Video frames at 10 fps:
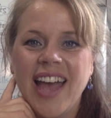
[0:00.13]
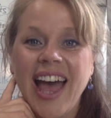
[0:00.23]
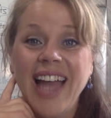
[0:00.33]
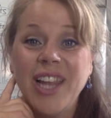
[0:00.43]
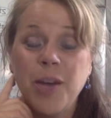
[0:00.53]

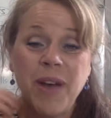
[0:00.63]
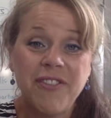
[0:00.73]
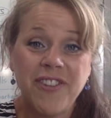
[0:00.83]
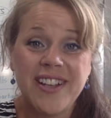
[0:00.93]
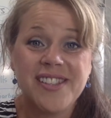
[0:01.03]
Hello, my
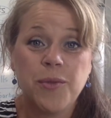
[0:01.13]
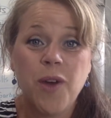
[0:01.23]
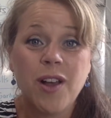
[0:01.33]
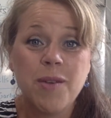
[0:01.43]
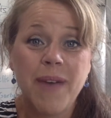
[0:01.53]
friends, and
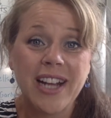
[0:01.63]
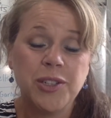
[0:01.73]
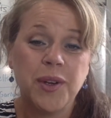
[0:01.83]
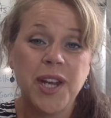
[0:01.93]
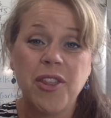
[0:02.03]
welcome back
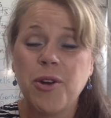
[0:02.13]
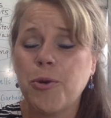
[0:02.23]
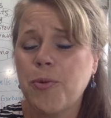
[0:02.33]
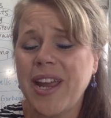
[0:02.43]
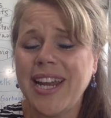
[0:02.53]
to another
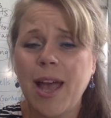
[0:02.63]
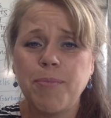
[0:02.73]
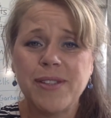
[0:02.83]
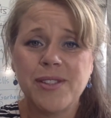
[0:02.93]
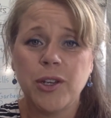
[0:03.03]
great
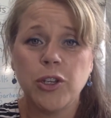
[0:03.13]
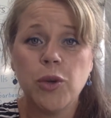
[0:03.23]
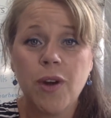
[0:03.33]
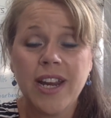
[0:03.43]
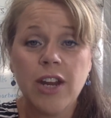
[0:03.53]
episode. You
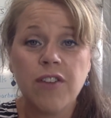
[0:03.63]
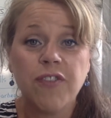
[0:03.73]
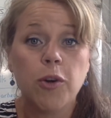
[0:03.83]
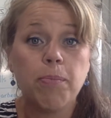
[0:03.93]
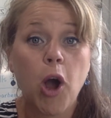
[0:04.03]
are here
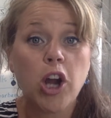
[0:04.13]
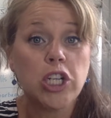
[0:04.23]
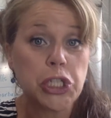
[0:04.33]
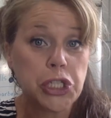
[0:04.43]
for part